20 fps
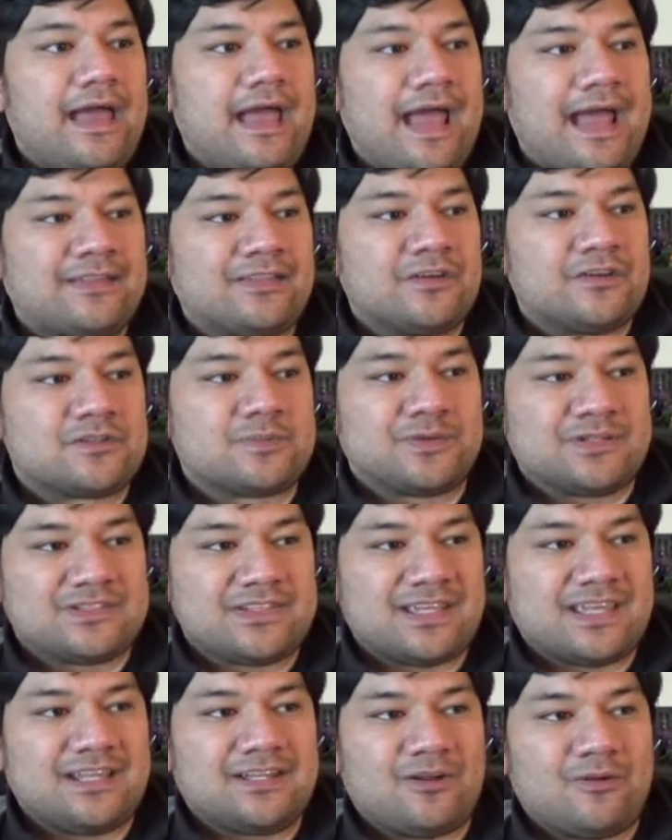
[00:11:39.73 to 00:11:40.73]
at those
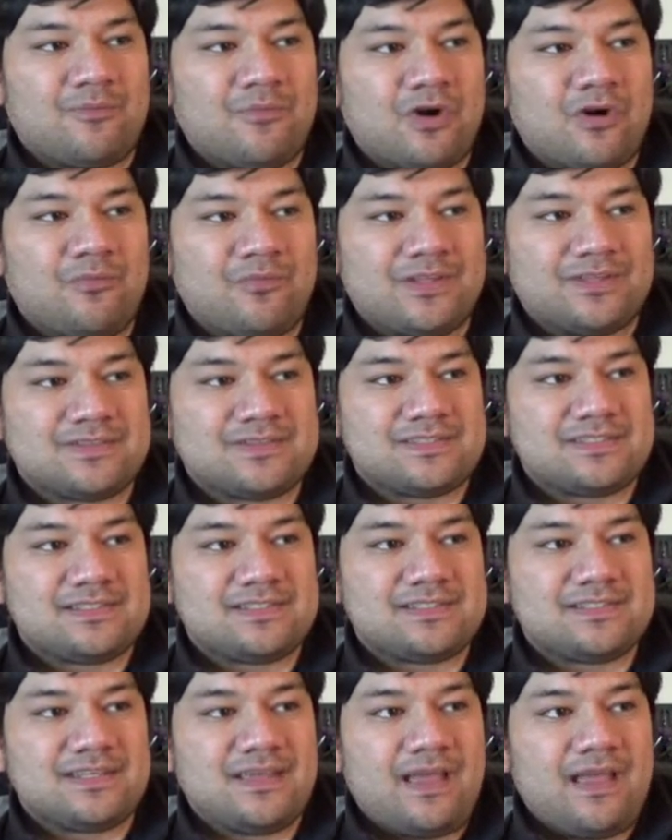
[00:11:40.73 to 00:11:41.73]
particular
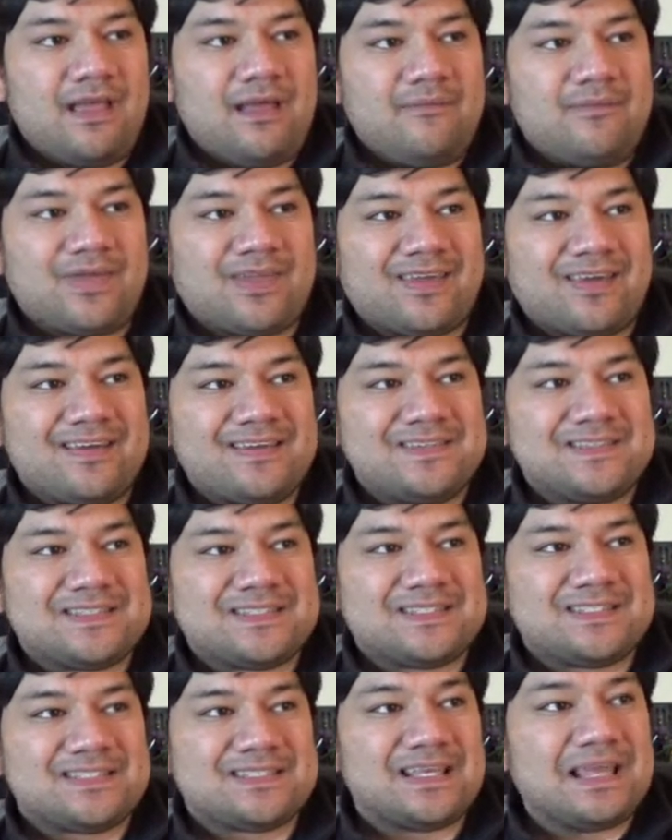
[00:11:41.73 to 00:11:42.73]
moments?
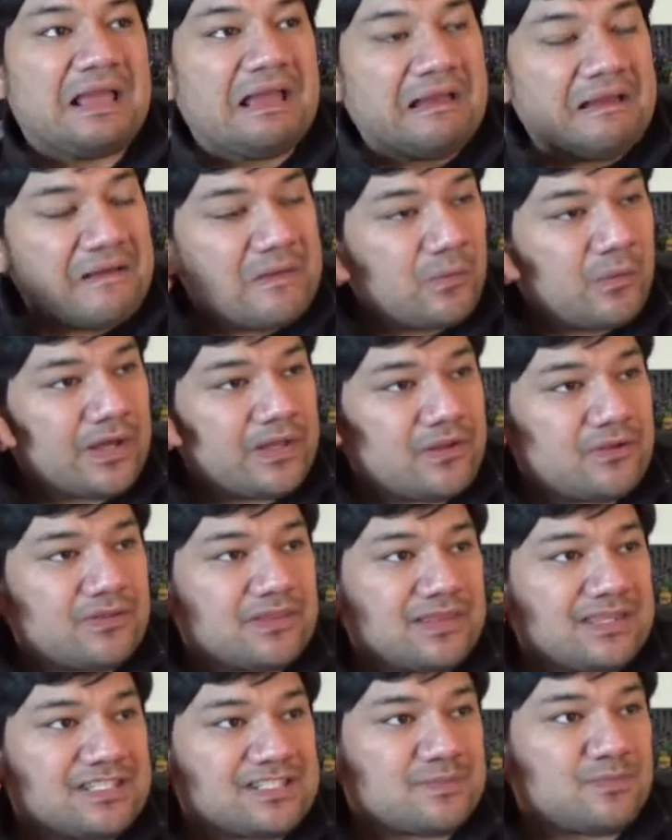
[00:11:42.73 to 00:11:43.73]
Because whether
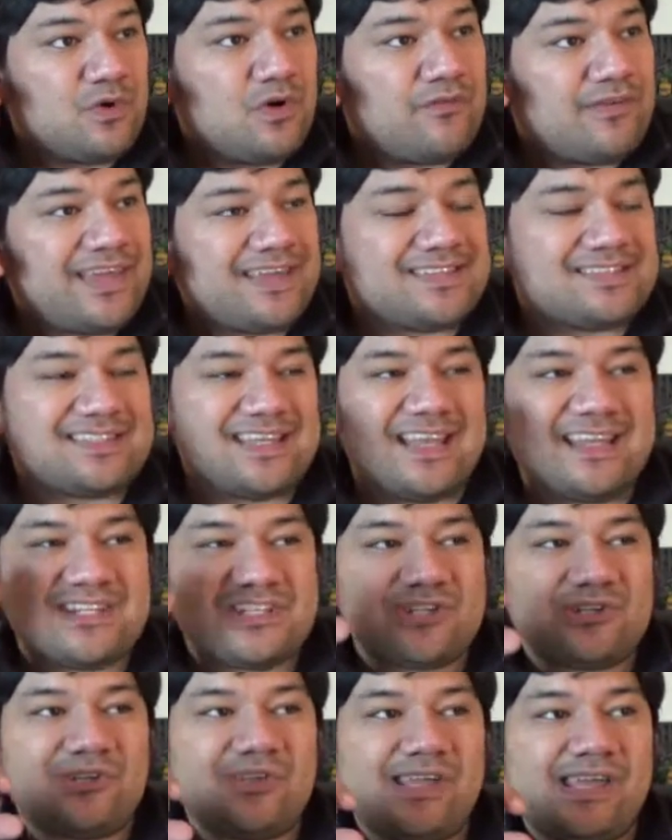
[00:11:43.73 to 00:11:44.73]
this movie
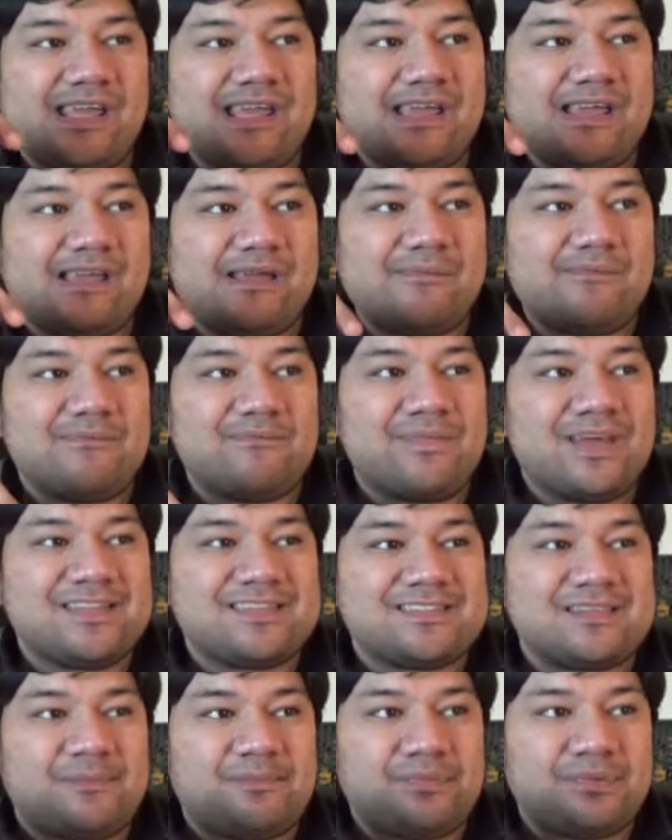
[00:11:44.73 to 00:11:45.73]
intentionally
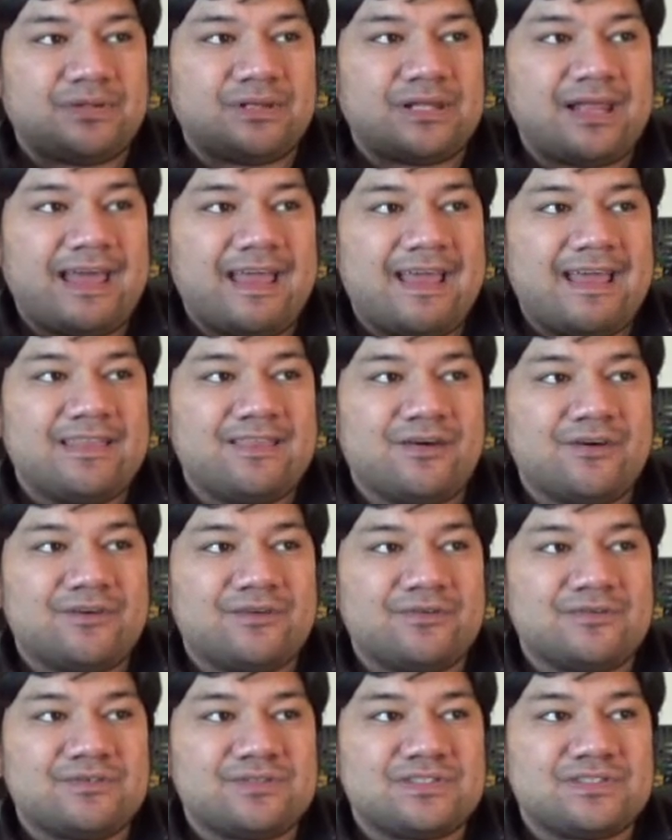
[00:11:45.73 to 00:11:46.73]
meant to play
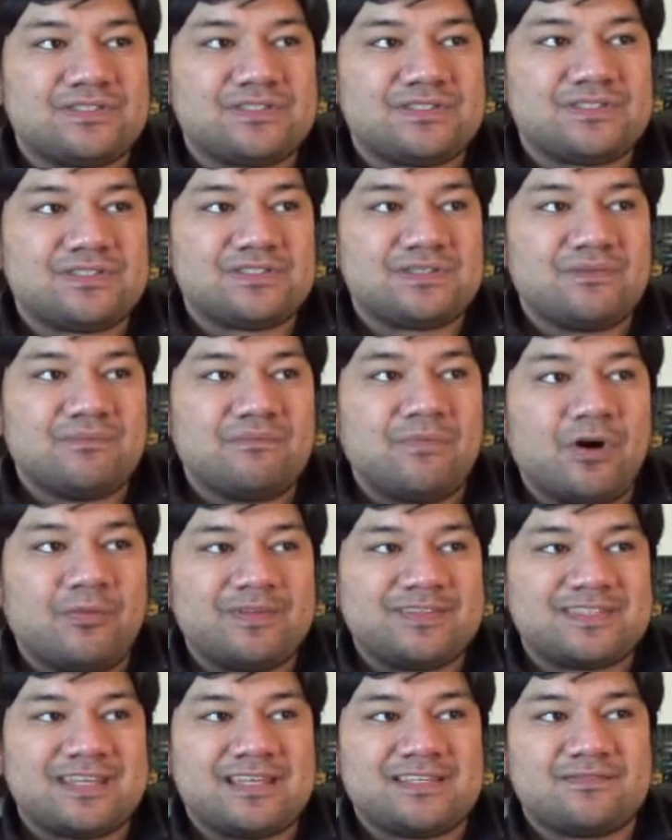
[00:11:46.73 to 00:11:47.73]
those
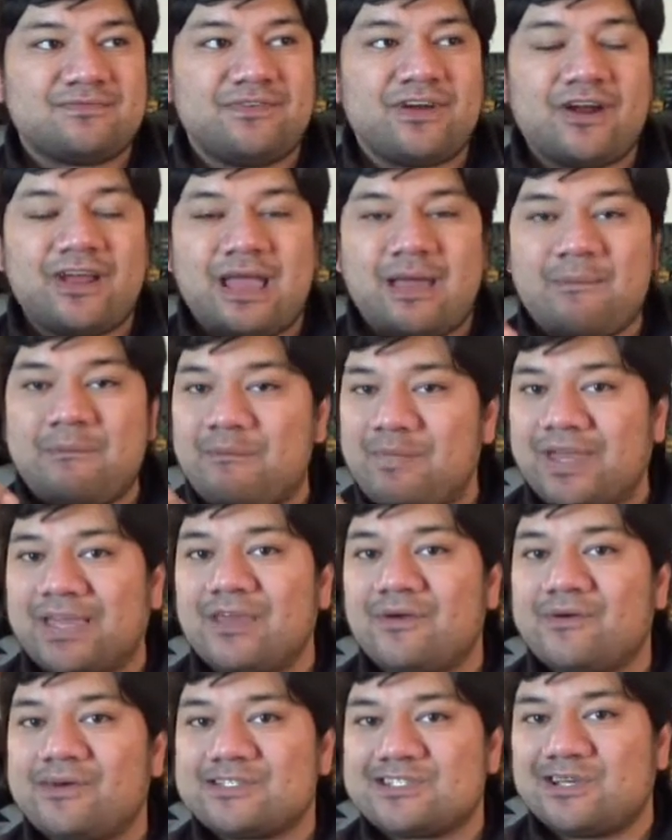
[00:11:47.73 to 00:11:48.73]
moments as very
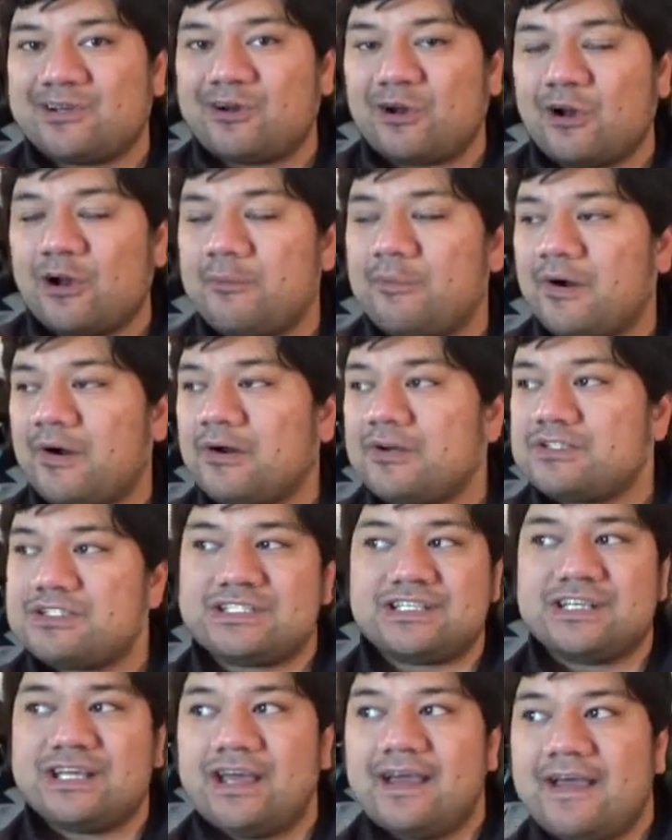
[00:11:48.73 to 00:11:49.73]
ambiguous on her part